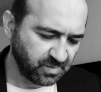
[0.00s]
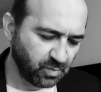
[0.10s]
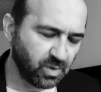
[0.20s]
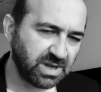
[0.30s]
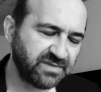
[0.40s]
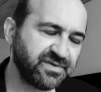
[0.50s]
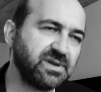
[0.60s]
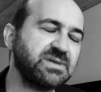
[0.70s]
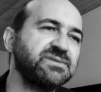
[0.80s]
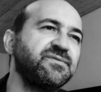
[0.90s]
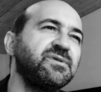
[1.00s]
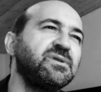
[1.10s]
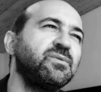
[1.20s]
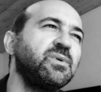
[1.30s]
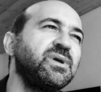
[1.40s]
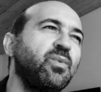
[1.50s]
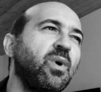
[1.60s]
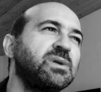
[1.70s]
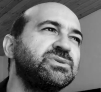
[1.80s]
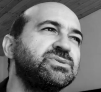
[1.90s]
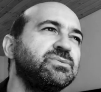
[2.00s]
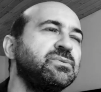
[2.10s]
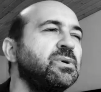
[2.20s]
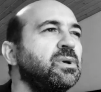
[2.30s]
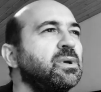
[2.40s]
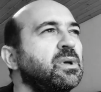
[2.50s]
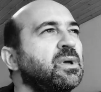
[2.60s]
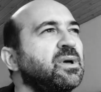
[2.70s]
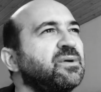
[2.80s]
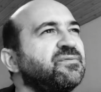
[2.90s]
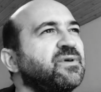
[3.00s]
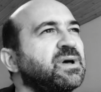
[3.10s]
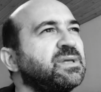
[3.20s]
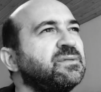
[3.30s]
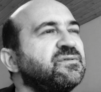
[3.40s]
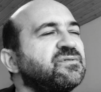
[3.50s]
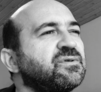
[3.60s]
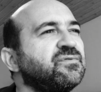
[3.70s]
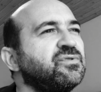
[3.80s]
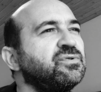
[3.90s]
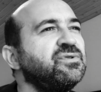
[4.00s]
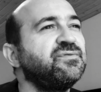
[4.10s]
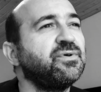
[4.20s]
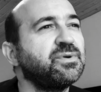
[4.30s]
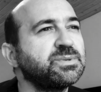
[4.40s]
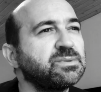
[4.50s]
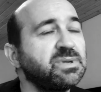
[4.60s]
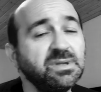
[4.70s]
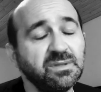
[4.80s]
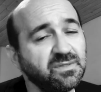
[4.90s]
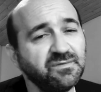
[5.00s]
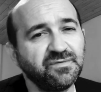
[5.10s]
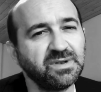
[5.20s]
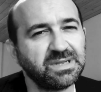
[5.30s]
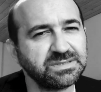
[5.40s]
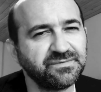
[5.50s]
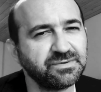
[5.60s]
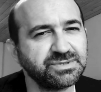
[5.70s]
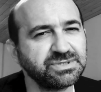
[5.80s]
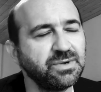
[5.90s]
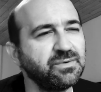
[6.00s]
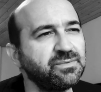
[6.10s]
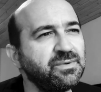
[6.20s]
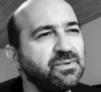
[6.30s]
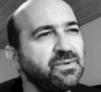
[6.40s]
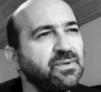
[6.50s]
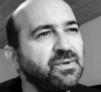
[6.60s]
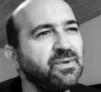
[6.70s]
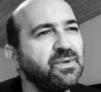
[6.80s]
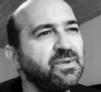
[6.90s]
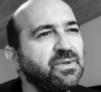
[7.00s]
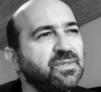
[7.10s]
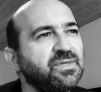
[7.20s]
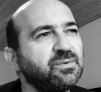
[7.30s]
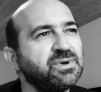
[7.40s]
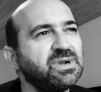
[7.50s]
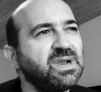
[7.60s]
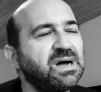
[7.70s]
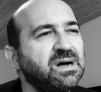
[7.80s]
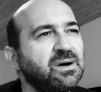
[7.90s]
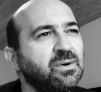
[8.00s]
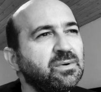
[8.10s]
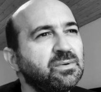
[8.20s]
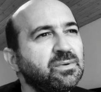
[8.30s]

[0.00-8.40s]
While philosophy, in a way, wants to find a sort of universal key, the philosopher's stone, that would allow